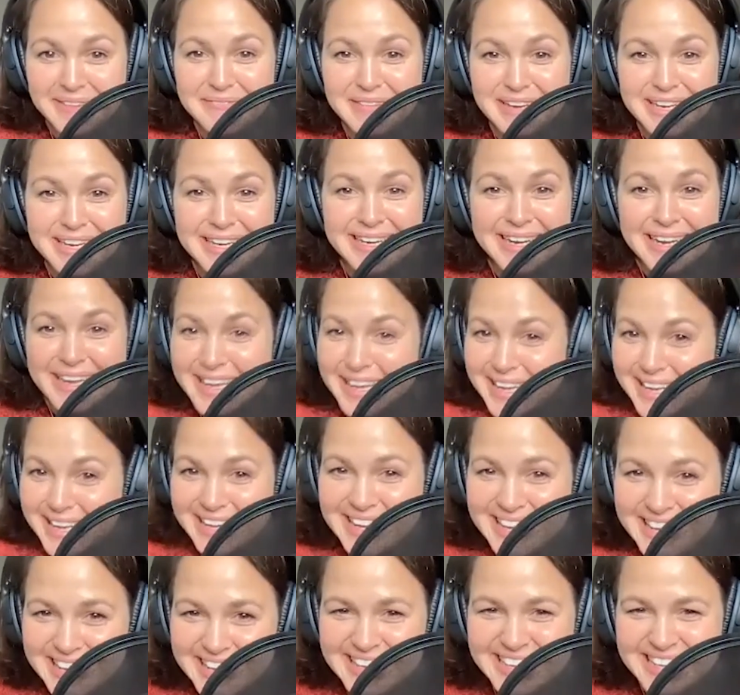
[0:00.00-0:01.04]
I've been
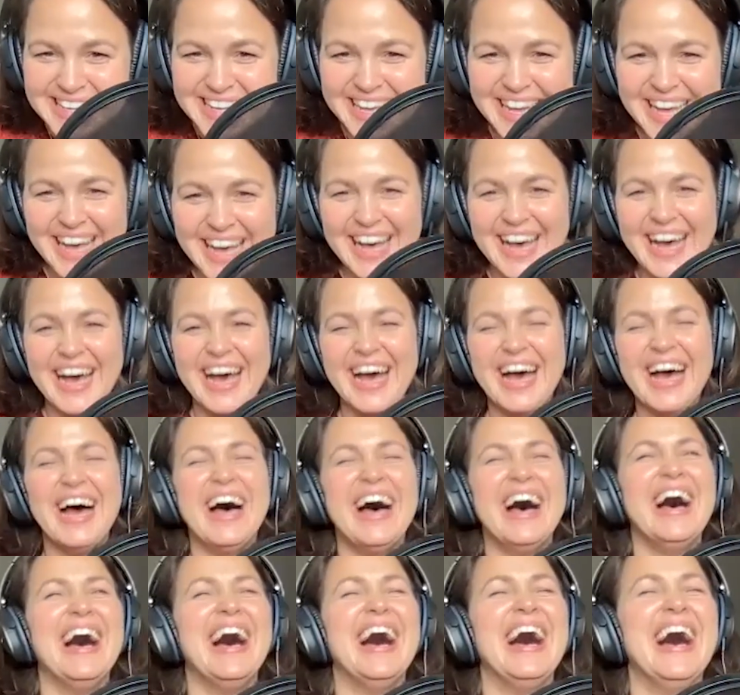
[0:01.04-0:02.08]
on Google. My God, I've been
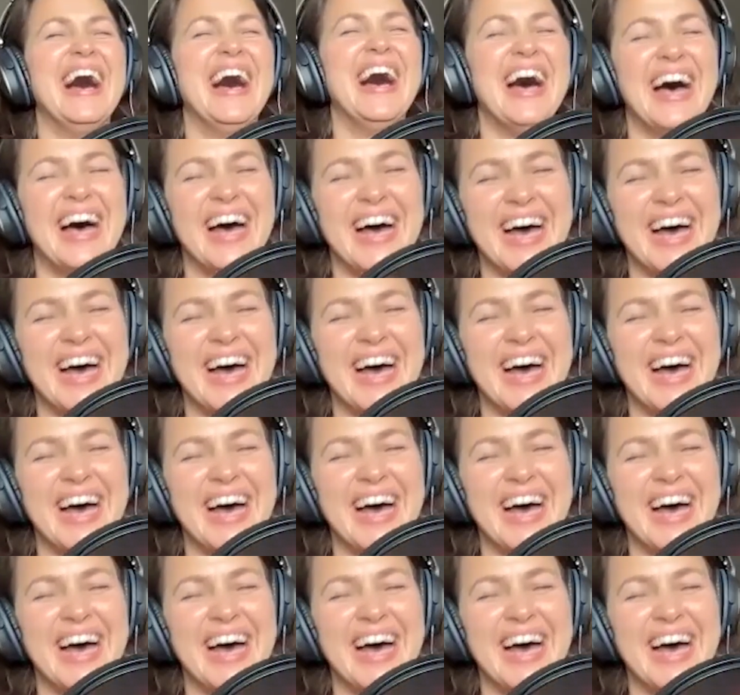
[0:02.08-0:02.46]
on Google.